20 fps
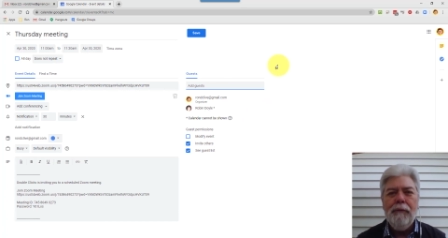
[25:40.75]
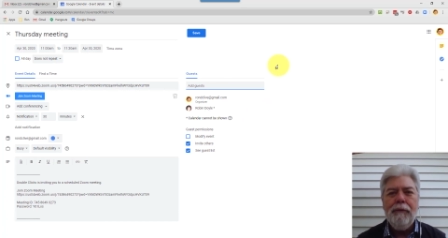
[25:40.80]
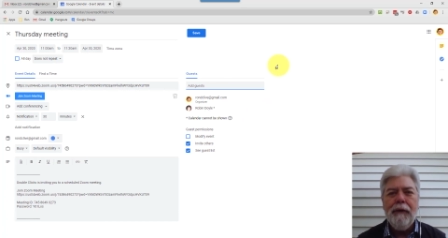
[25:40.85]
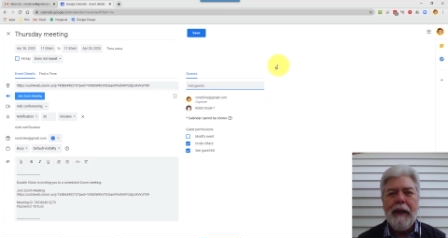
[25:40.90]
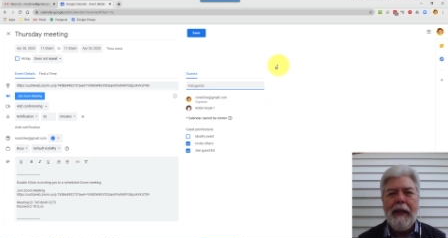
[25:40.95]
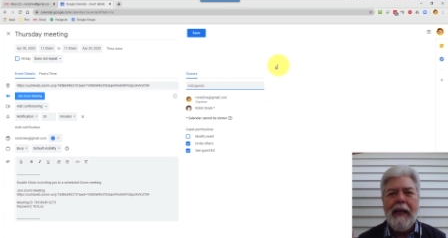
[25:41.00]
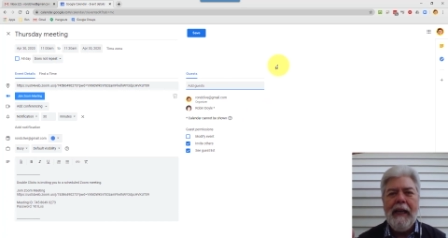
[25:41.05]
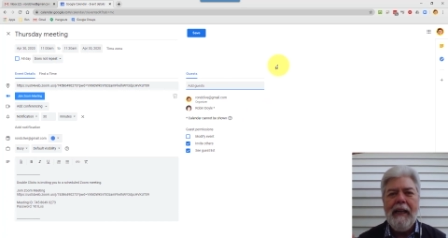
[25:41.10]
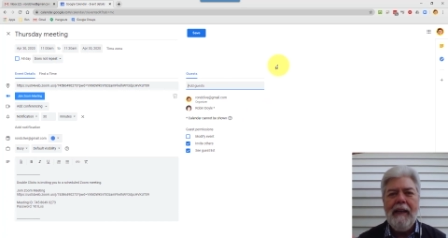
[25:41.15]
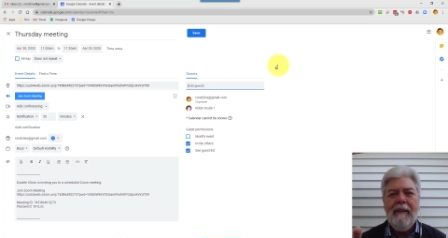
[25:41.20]

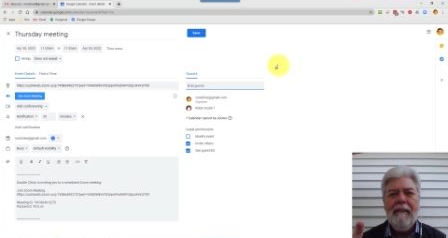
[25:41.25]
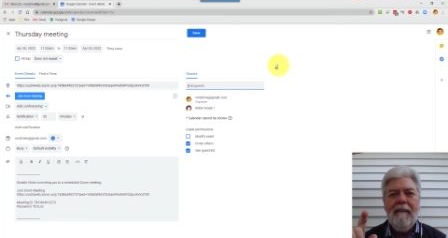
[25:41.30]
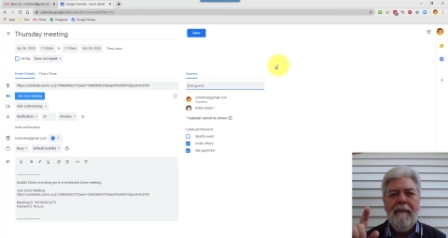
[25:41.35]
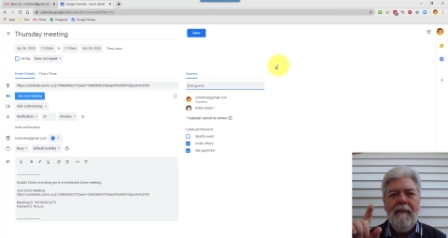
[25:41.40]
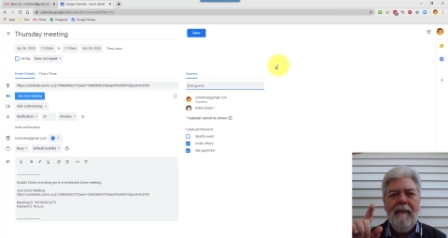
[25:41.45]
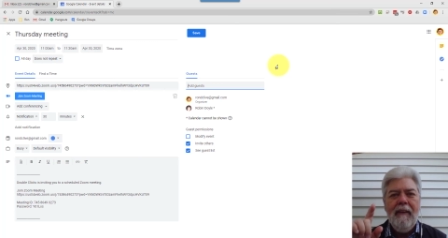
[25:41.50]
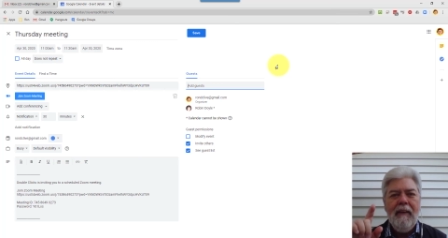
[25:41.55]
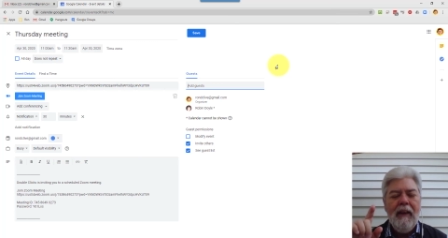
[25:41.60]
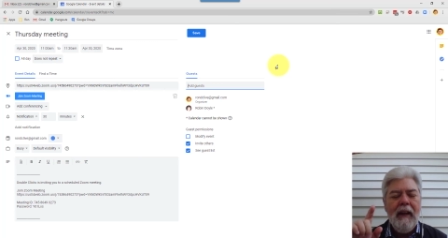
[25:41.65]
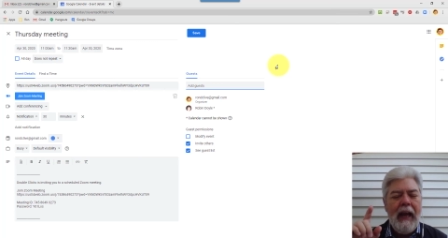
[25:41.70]
forget,
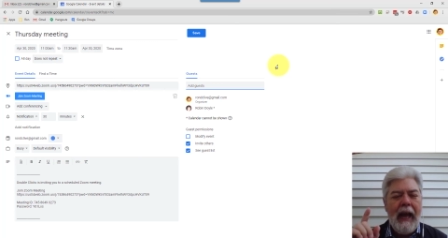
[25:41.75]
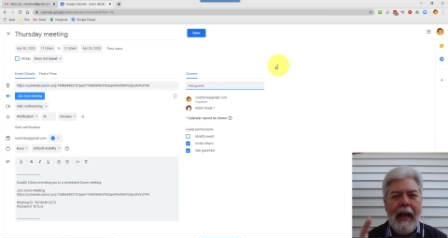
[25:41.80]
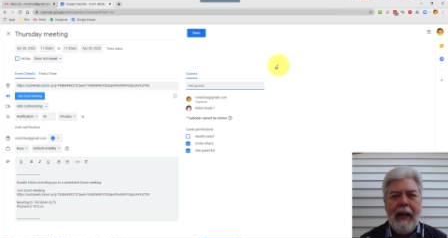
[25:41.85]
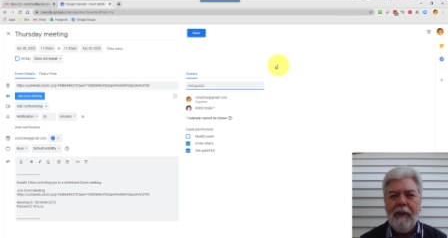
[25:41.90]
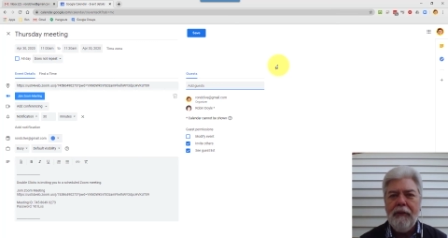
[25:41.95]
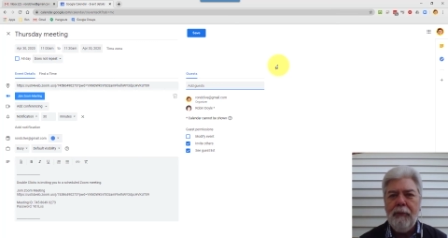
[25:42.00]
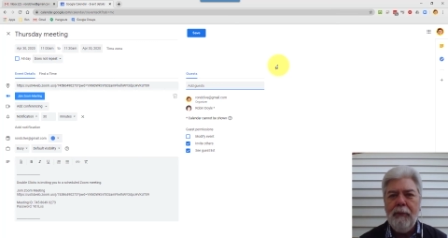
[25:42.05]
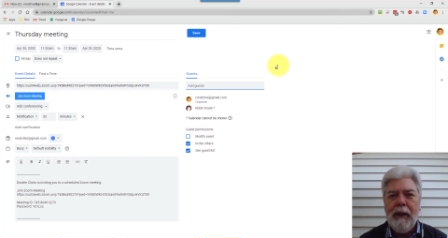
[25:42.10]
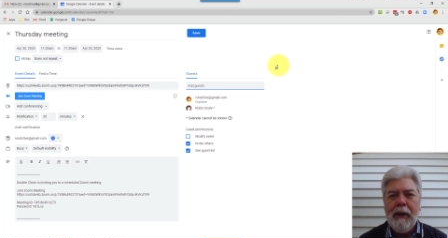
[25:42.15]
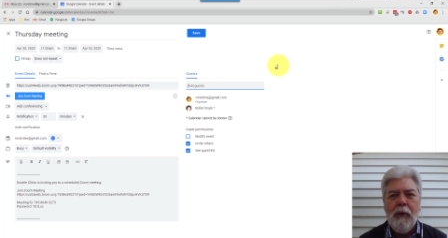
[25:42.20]

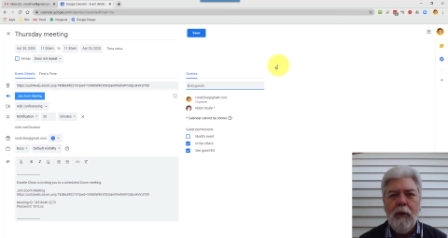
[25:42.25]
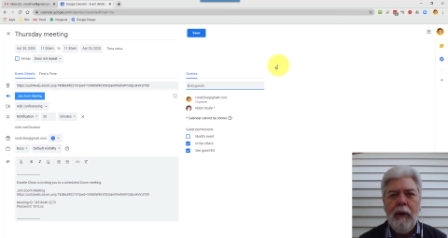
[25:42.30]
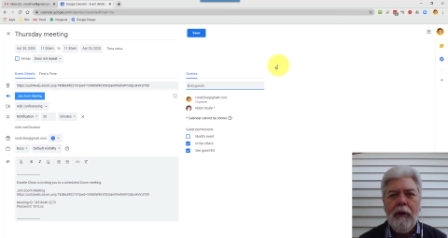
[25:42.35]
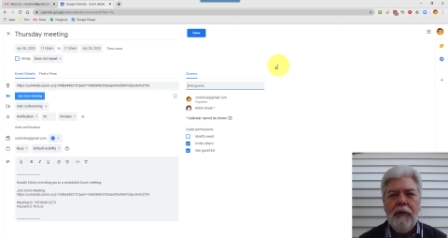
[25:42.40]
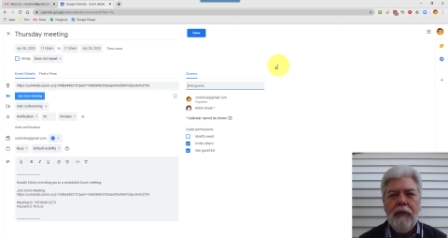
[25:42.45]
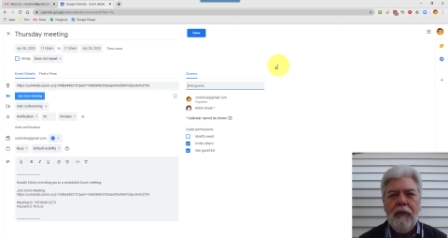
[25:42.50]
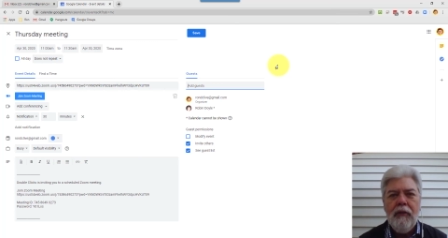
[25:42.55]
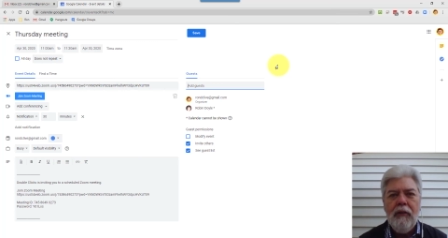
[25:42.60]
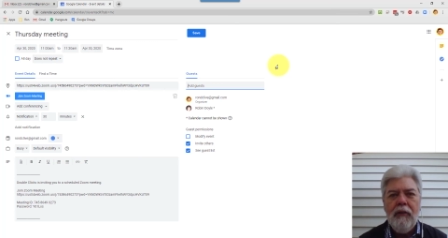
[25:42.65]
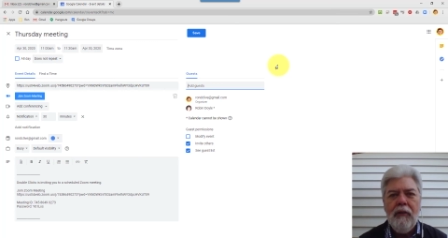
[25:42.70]
ask me
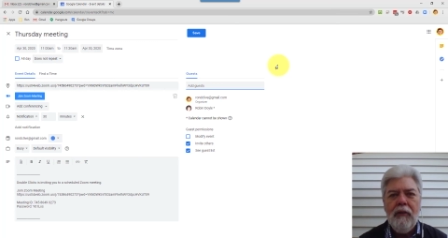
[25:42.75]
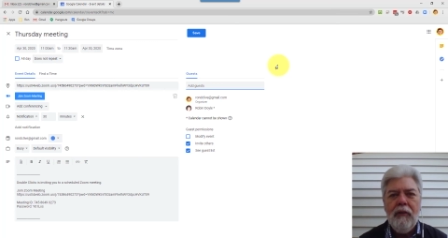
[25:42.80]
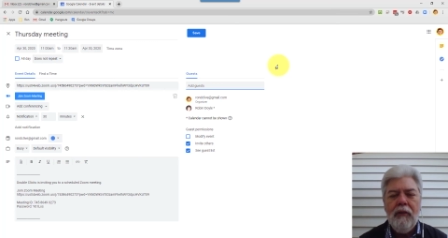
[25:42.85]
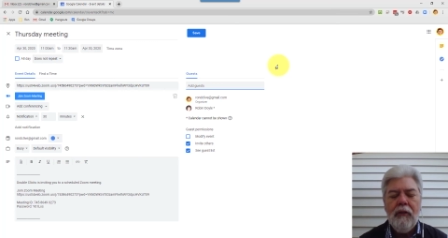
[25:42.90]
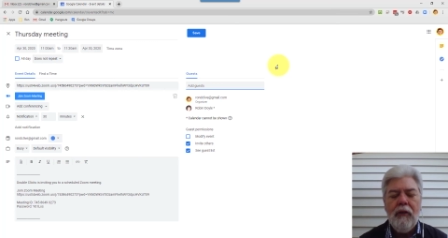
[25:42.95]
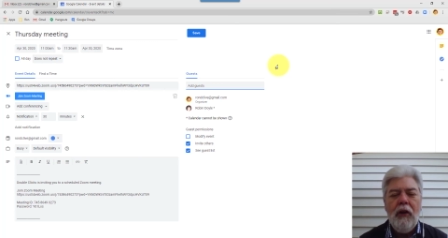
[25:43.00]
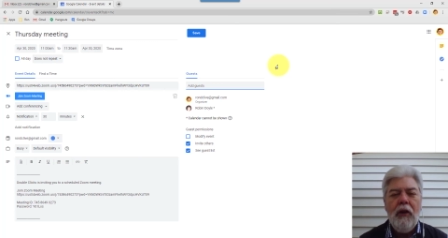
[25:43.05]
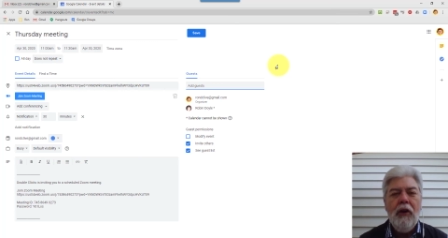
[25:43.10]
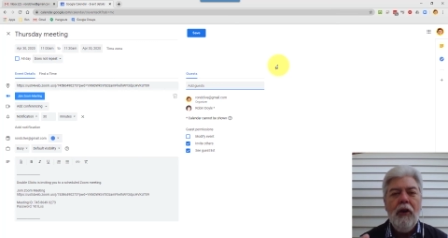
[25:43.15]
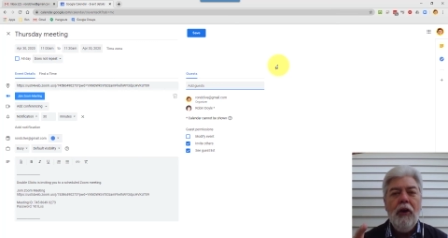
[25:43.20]

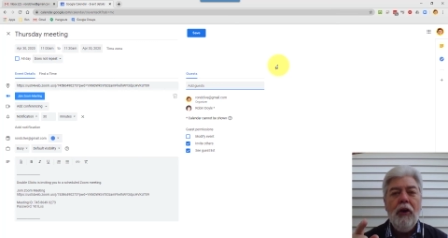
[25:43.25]
questions.